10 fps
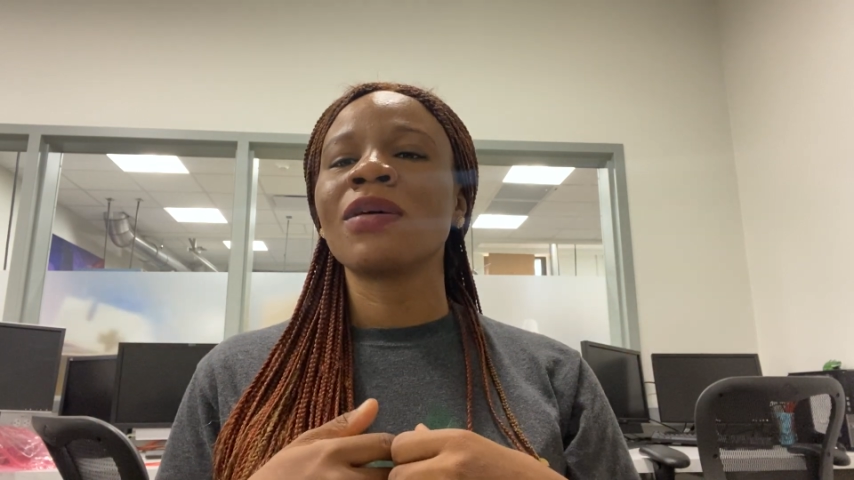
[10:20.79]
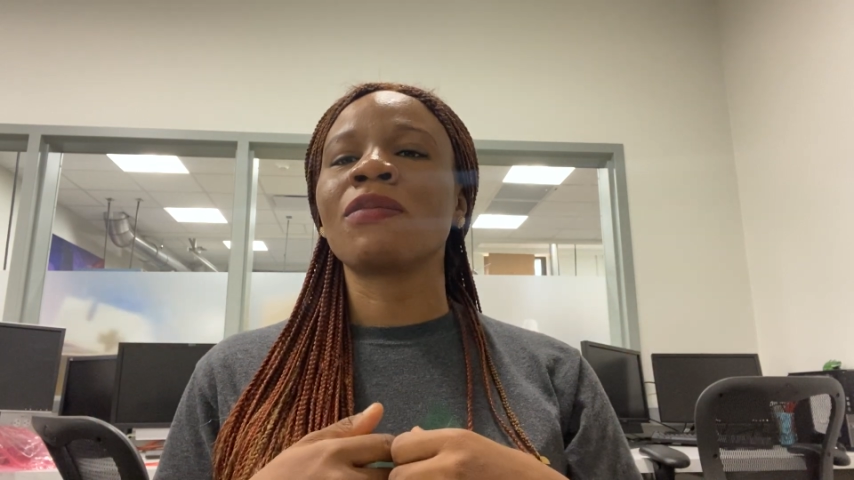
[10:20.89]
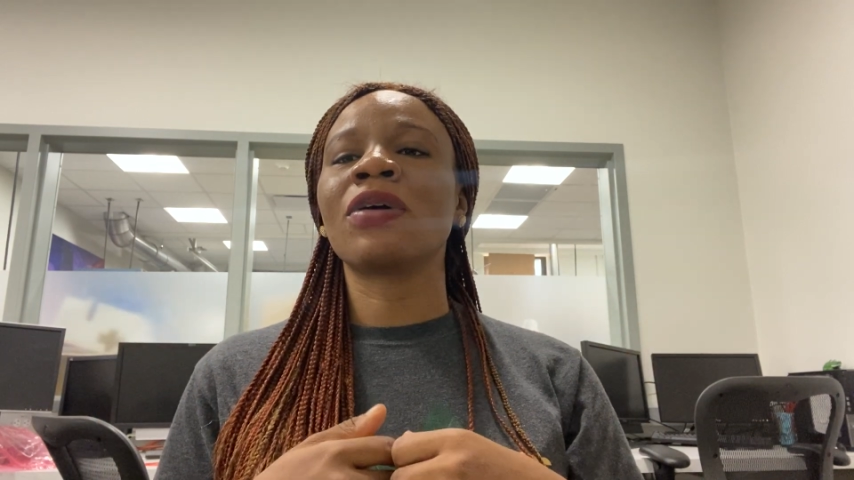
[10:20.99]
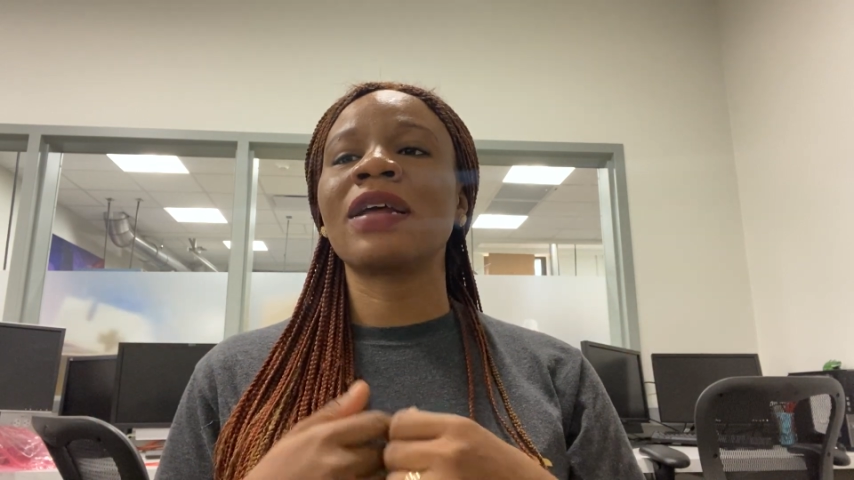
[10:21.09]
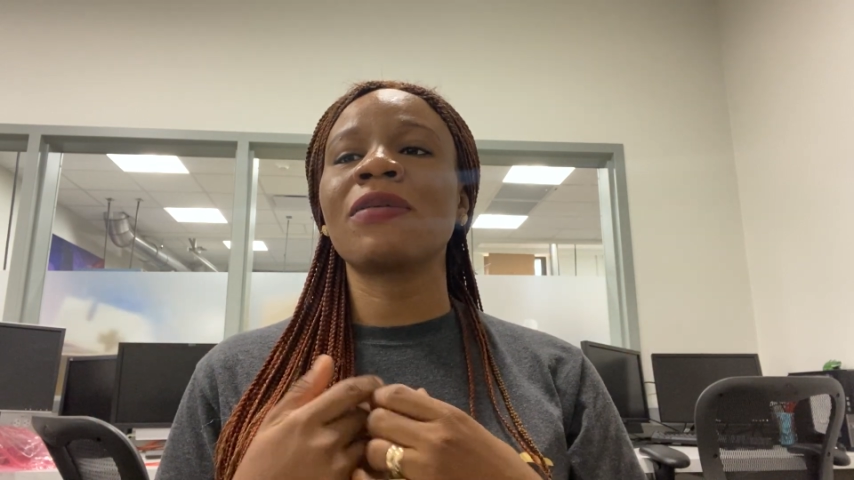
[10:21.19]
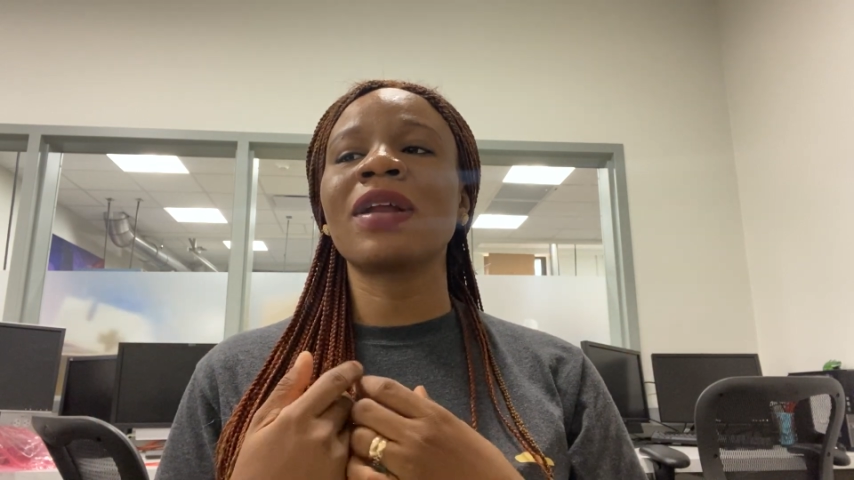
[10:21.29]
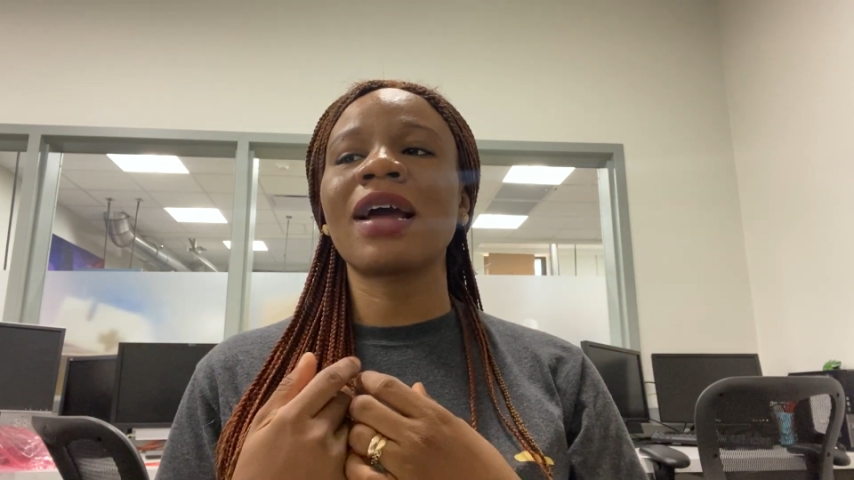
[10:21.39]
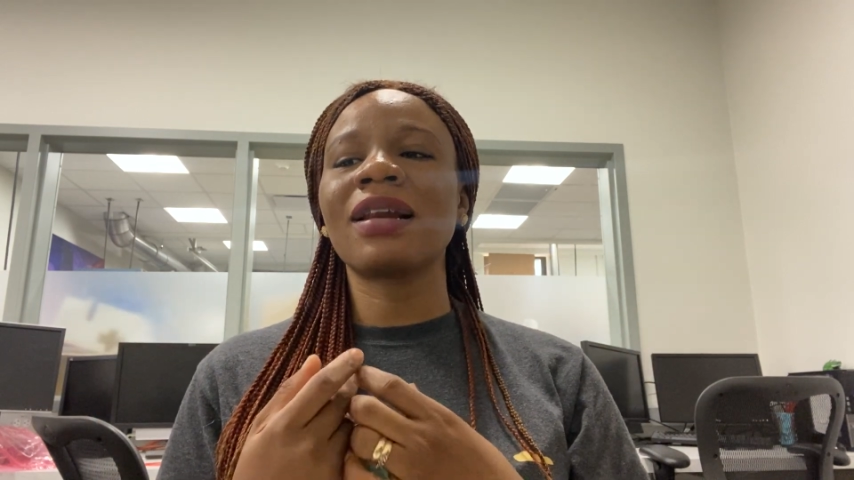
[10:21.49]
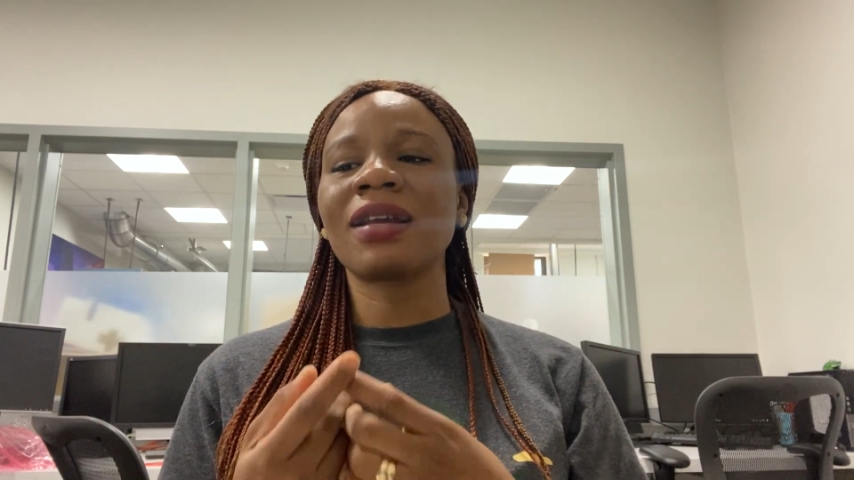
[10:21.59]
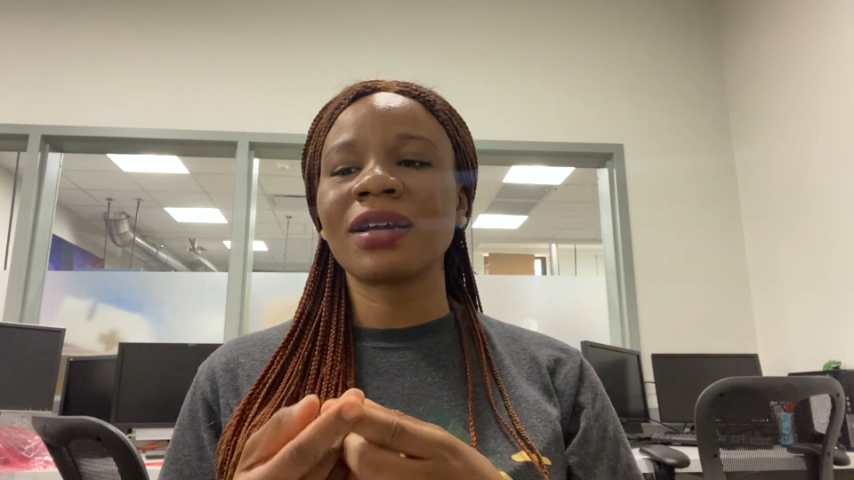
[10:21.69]
But then when
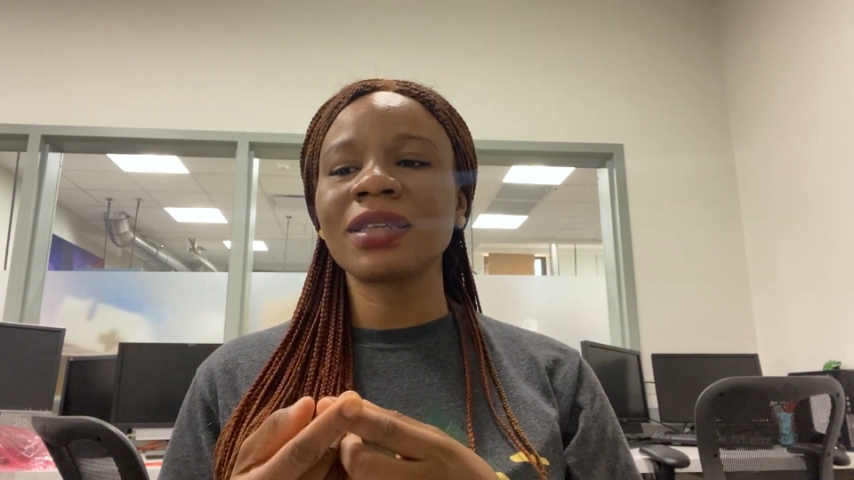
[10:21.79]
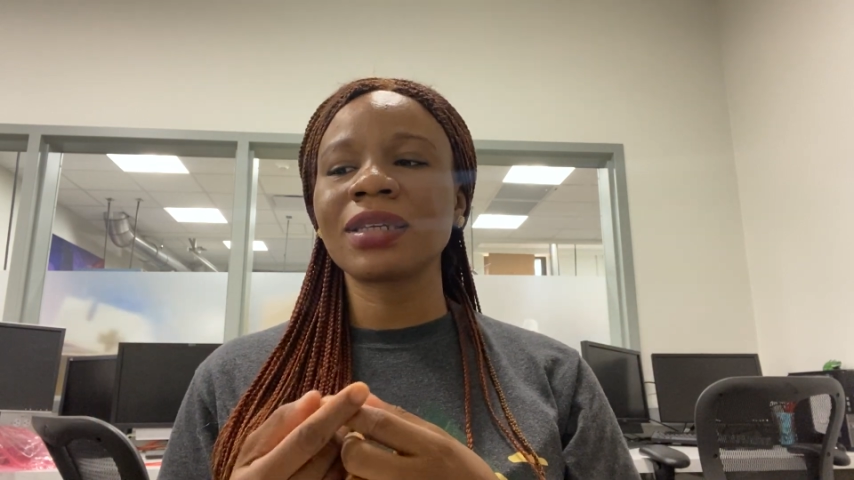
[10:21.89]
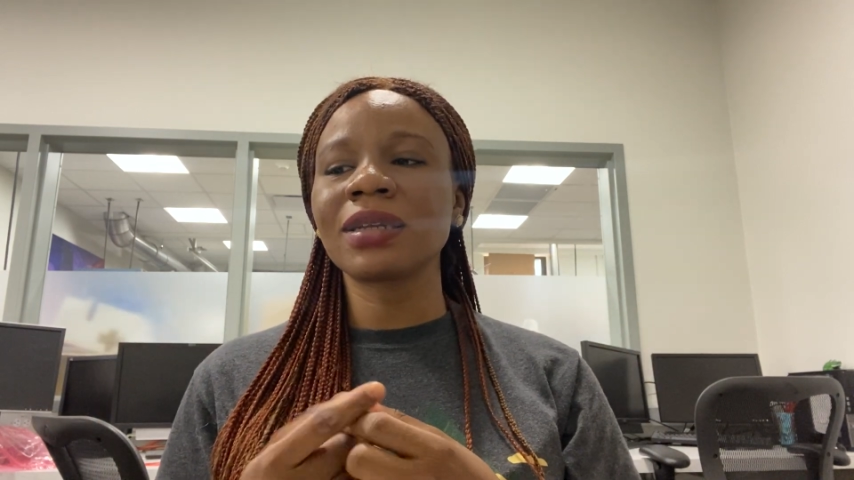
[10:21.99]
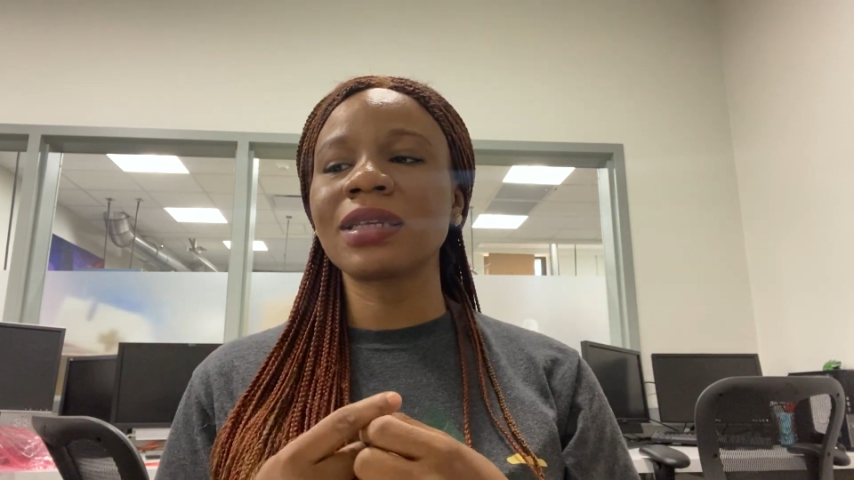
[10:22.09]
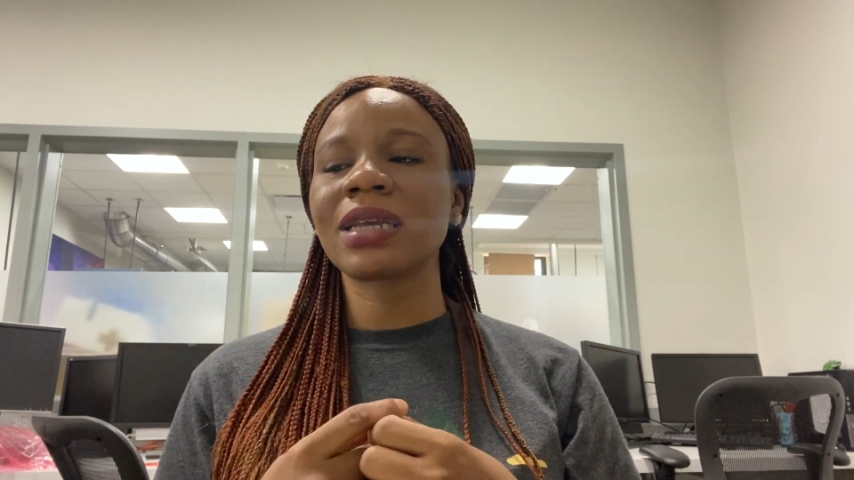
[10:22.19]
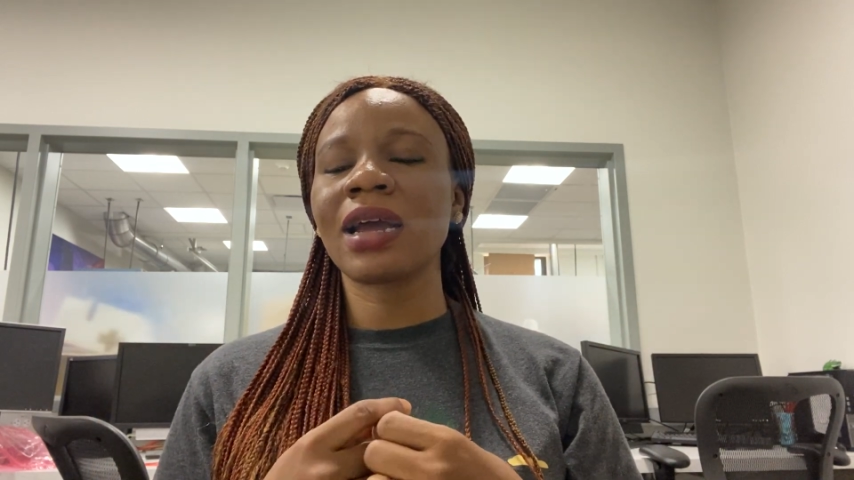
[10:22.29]
I learned it,